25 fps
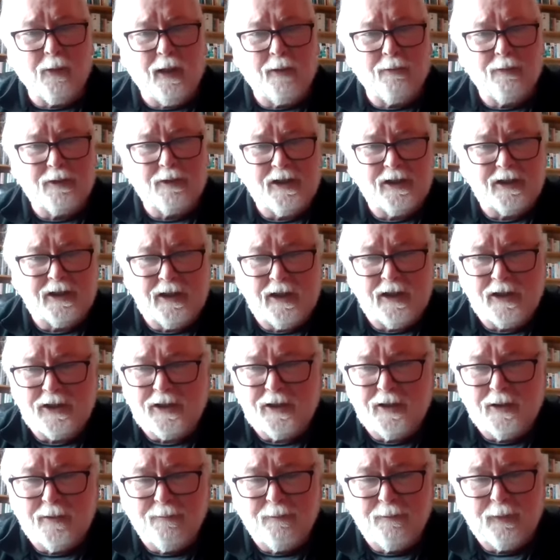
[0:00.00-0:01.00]
we have a
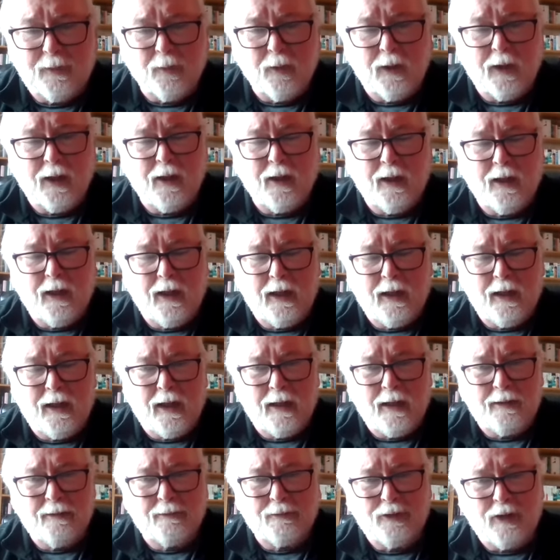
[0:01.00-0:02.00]
situation where
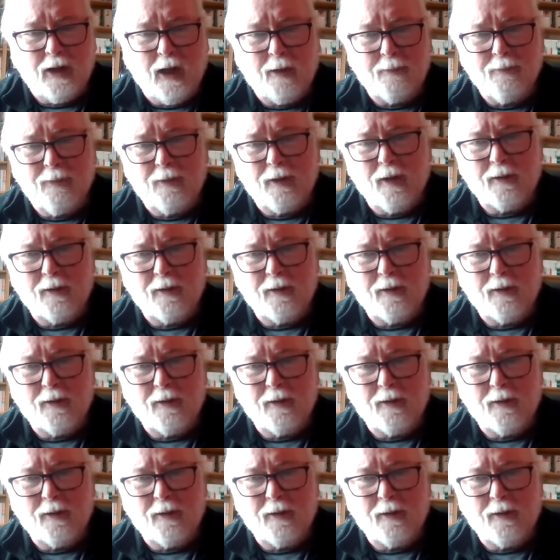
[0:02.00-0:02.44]
a job,